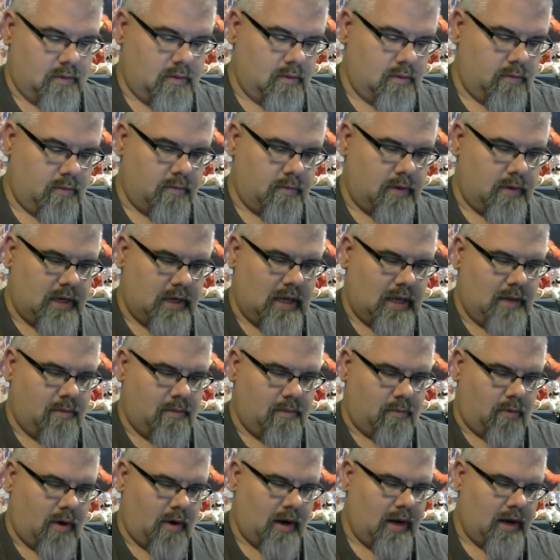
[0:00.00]

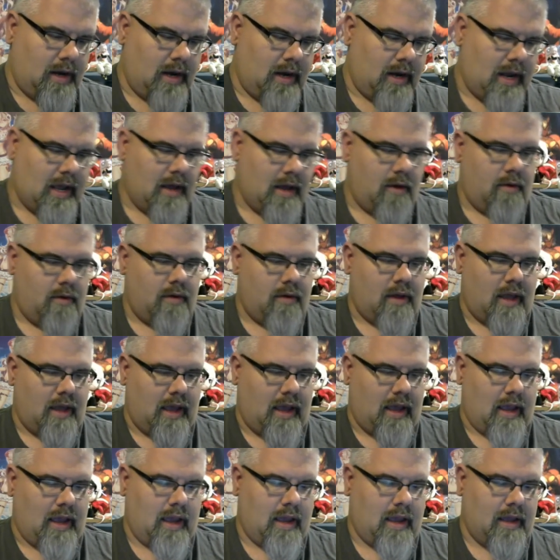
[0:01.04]
redeem right now
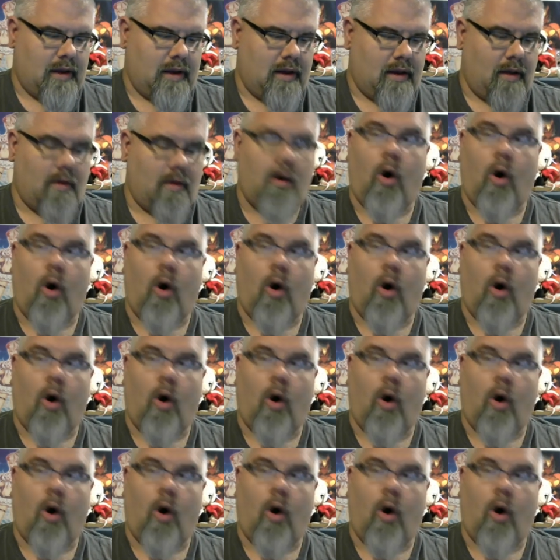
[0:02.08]
and